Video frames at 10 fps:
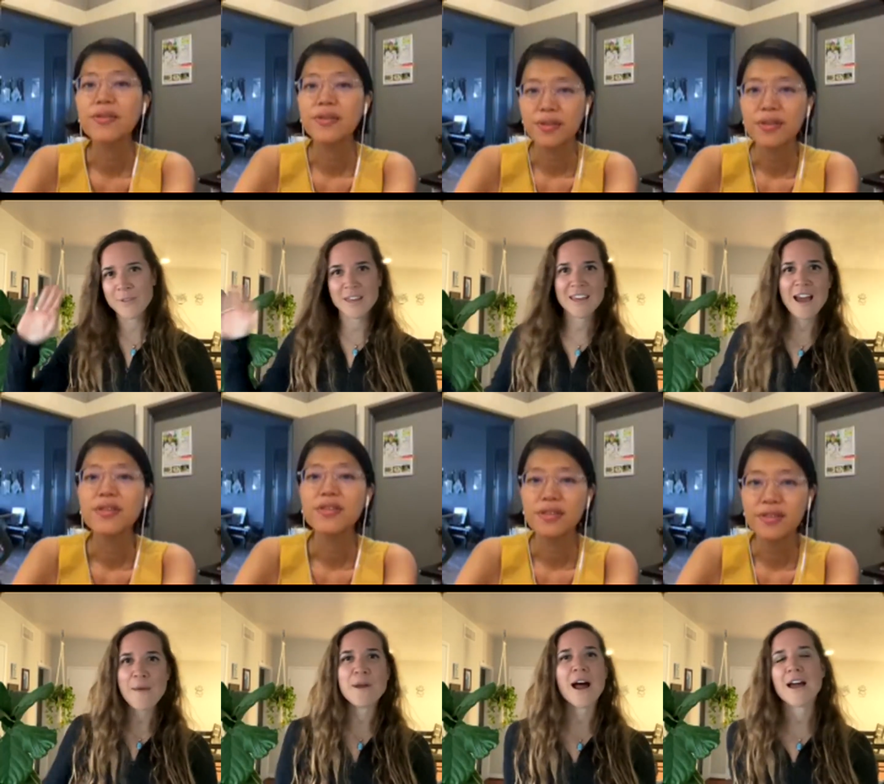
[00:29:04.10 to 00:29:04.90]
Speaker 1: thing.
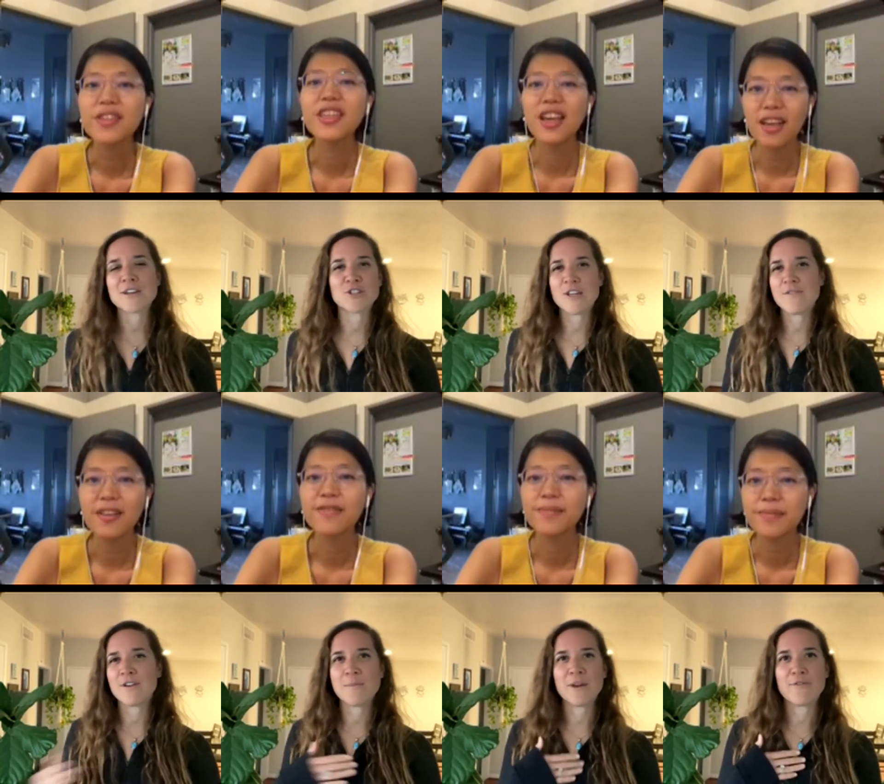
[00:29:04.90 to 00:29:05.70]
I'm not actually yeah. a
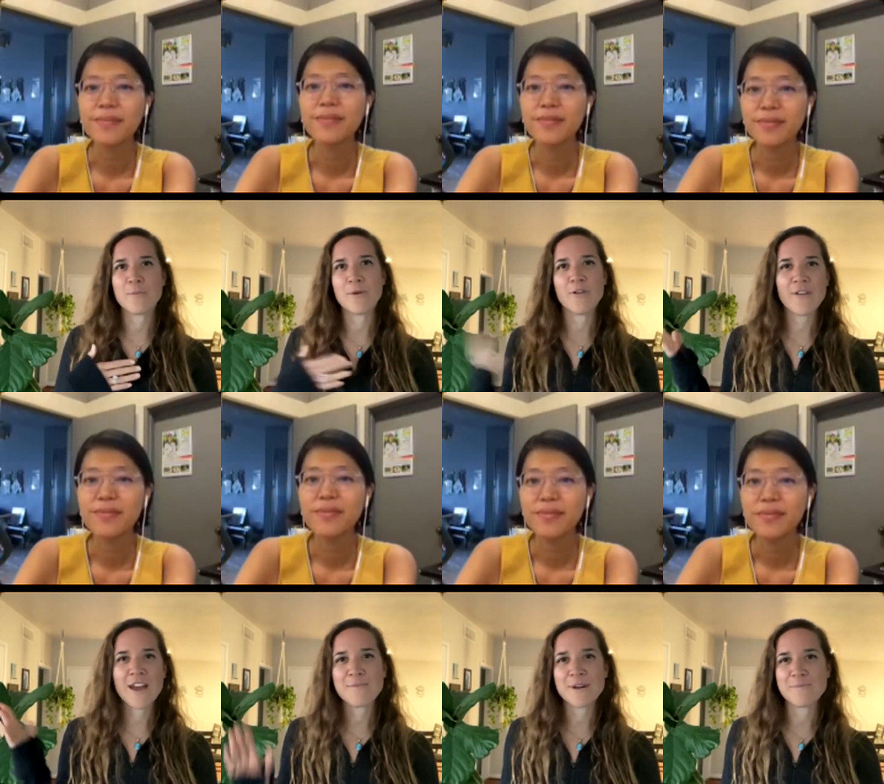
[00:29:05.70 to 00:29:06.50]
football fan,
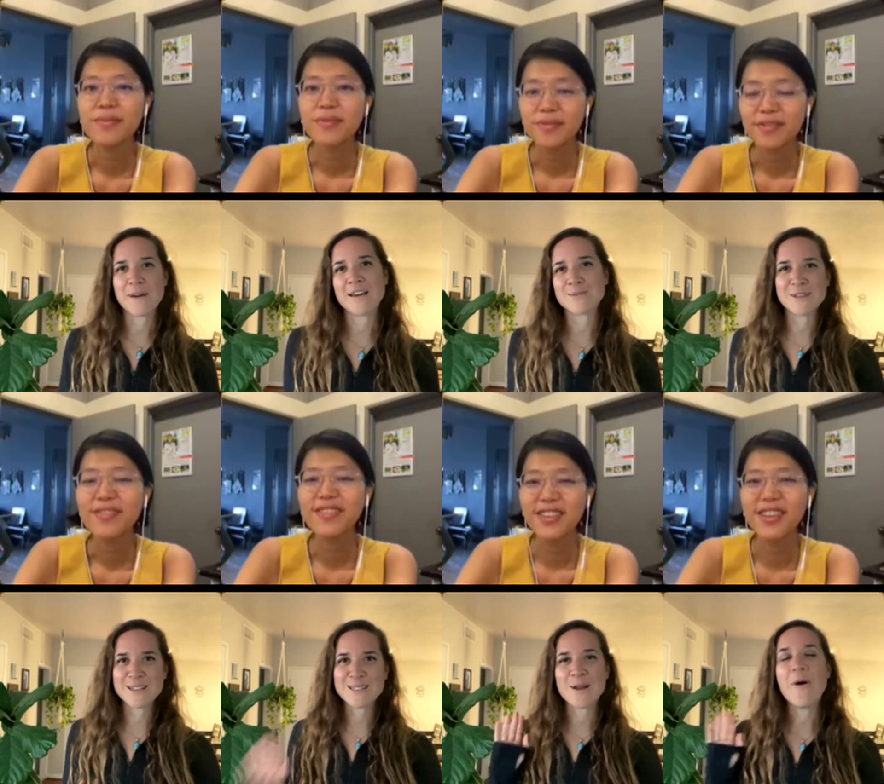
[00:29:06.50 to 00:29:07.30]
but my husband
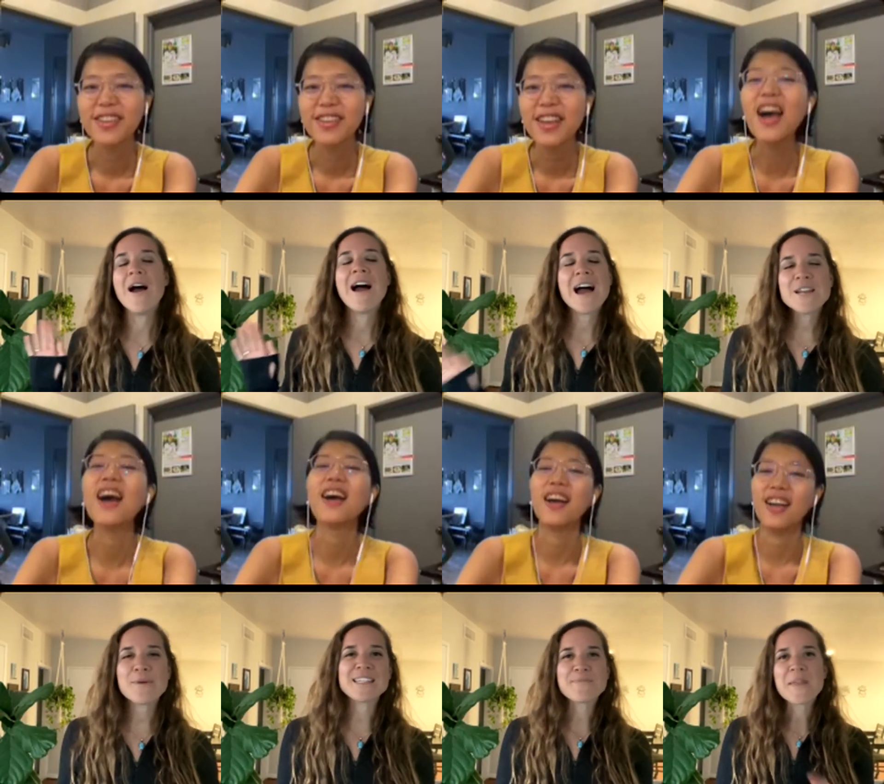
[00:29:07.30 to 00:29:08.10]
is. So
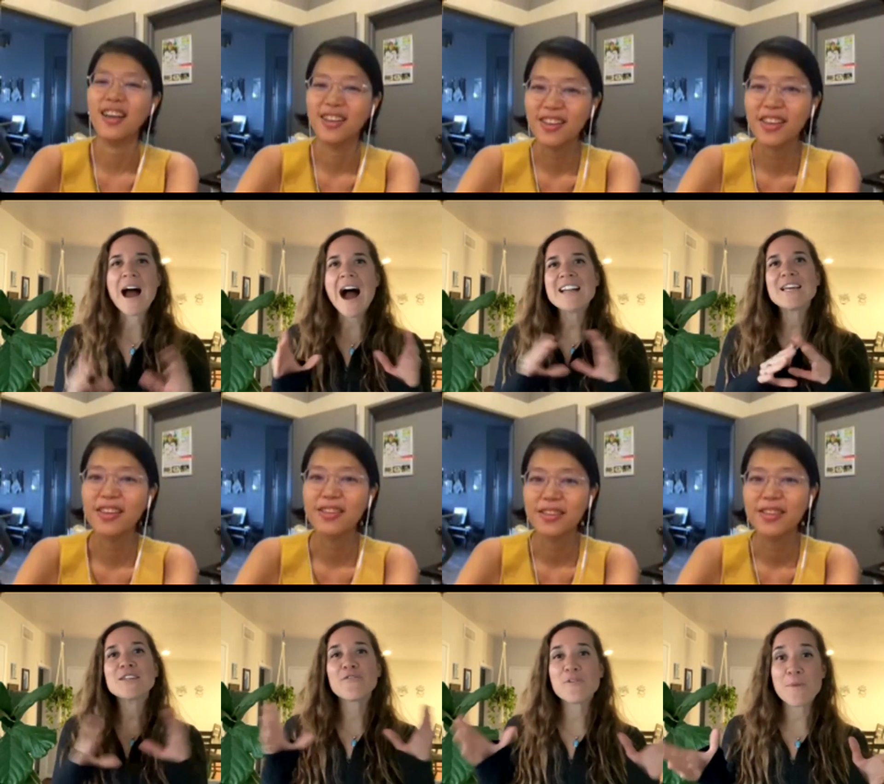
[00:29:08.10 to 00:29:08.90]
anyway, ah, okay.
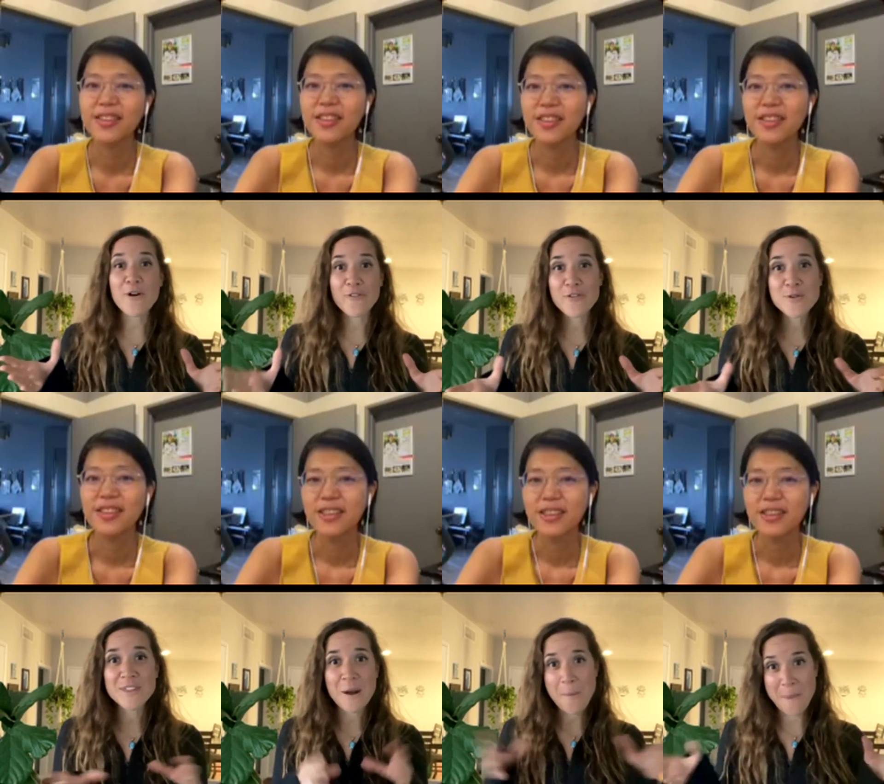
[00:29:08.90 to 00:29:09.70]
All food
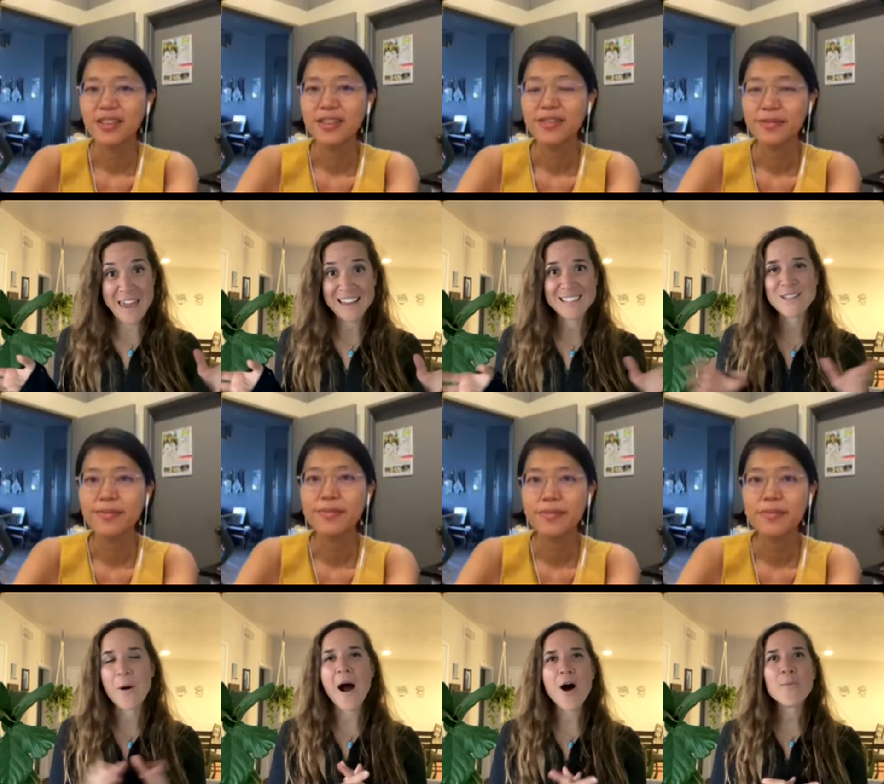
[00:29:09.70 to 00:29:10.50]
that I'll make.
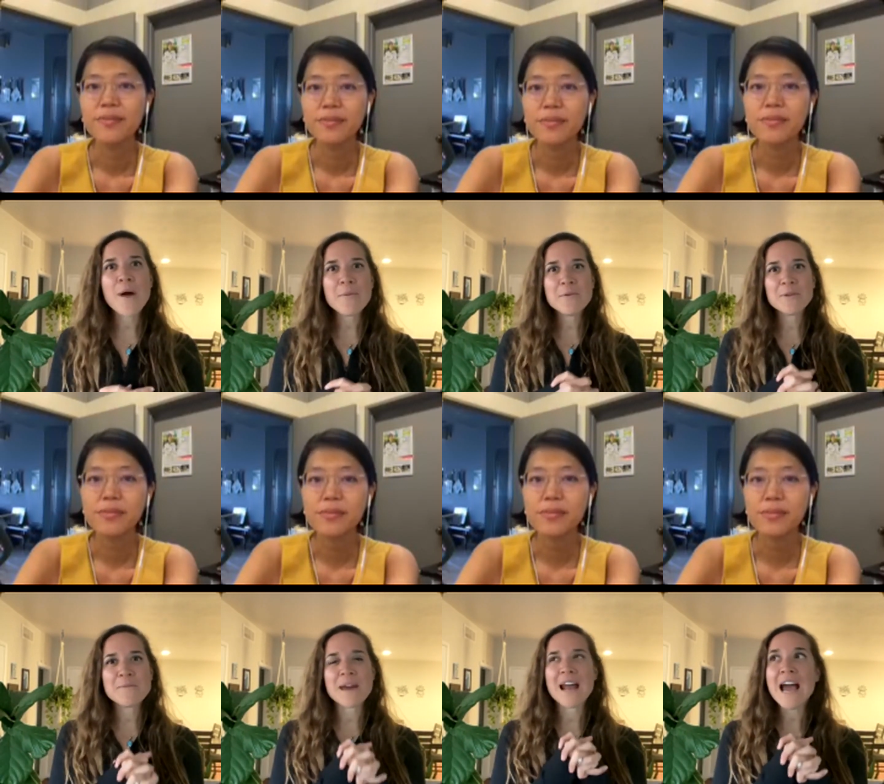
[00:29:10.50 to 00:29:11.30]
So I'll probably,
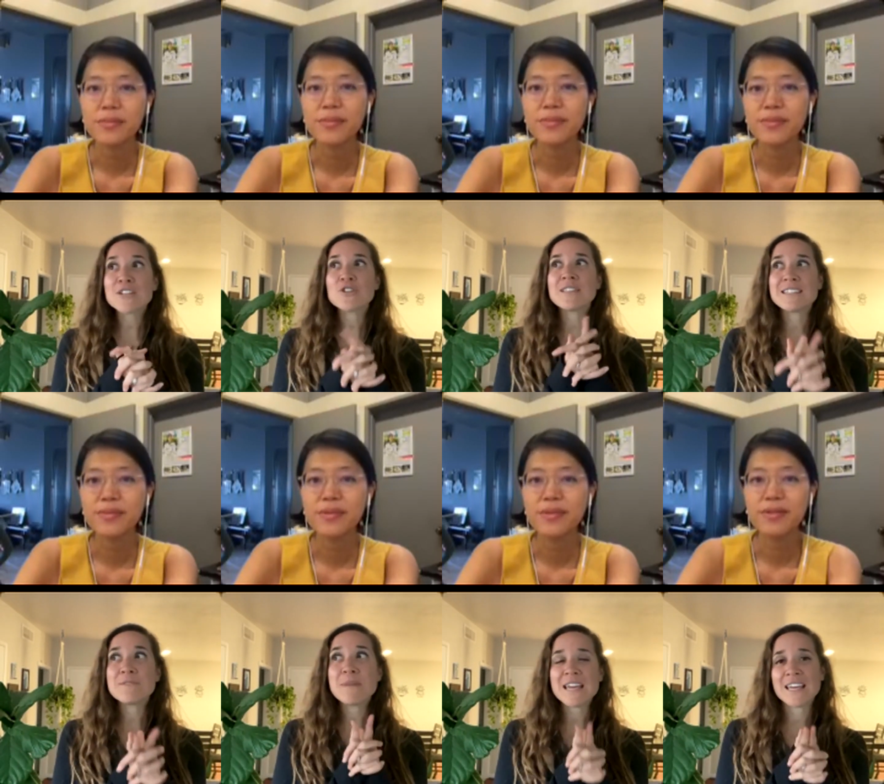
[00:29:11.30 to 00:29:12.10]
and I actually
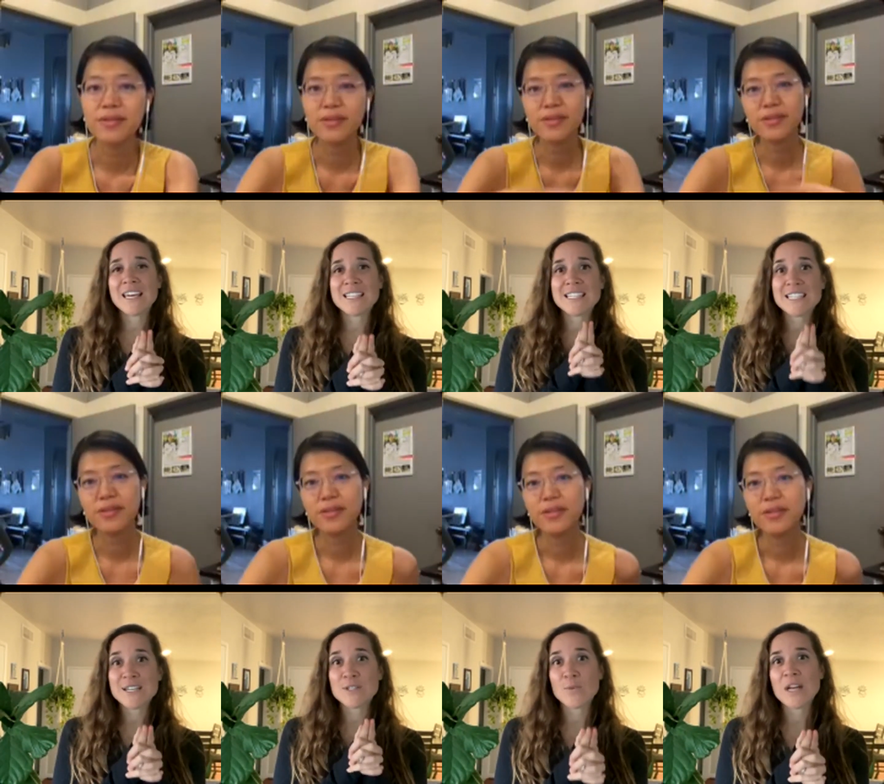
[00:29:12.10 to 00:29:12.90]
did make
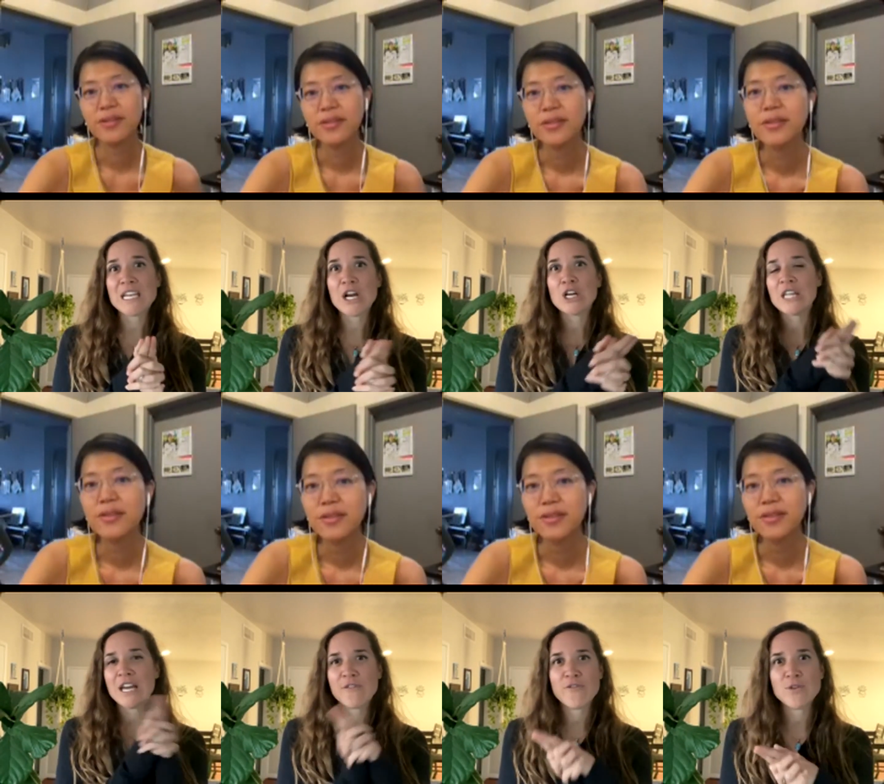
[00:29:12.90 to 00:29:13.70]
quesadillas one year,
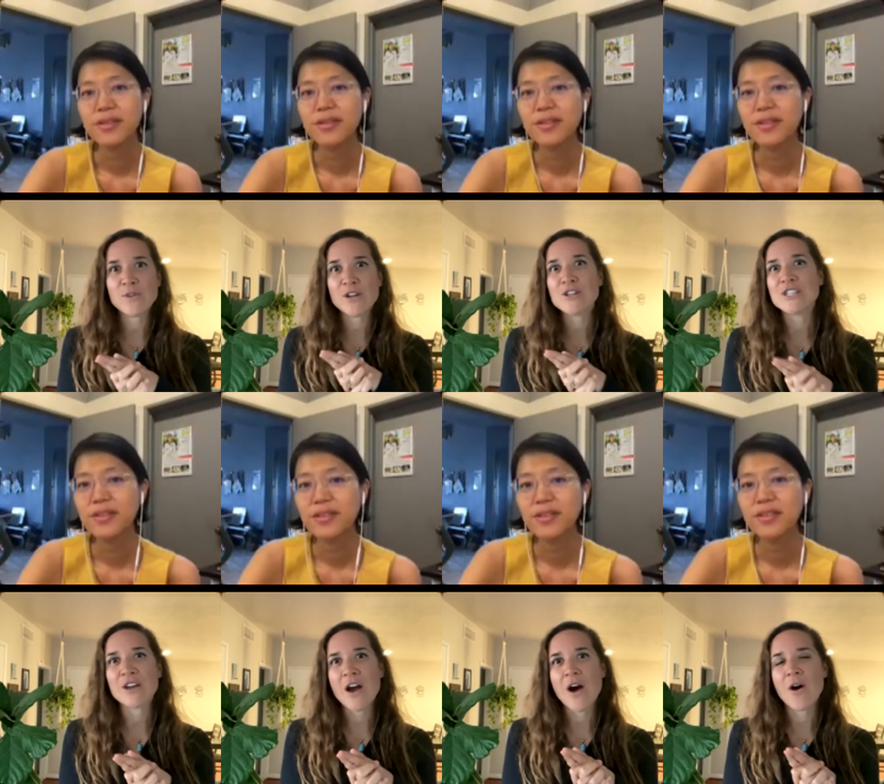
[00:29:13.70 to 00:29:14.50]
like a few years
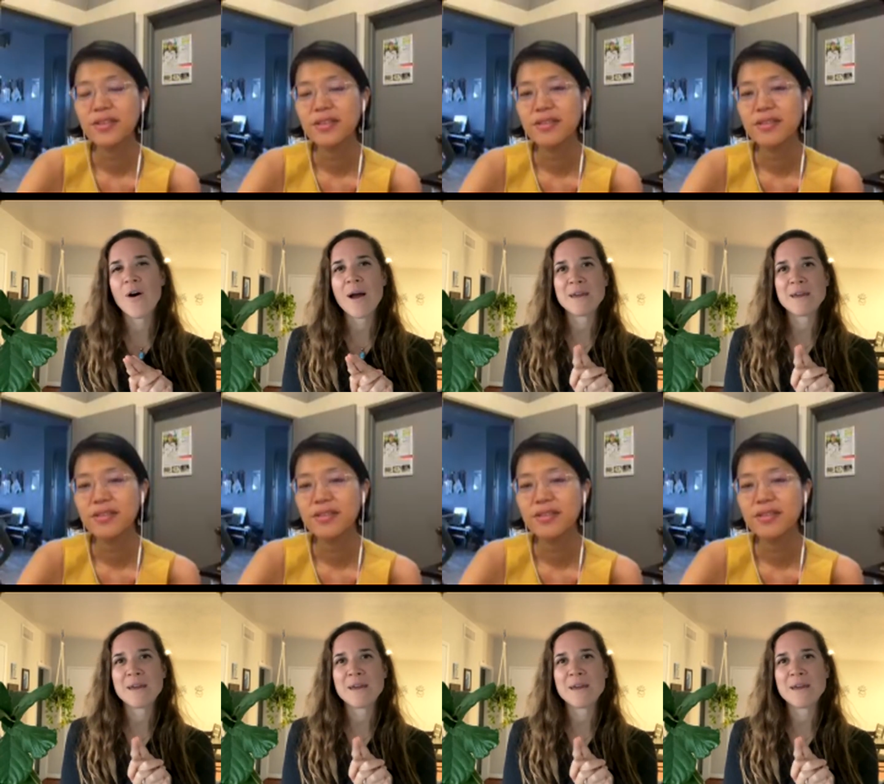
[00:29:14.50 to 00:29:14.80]
ago. I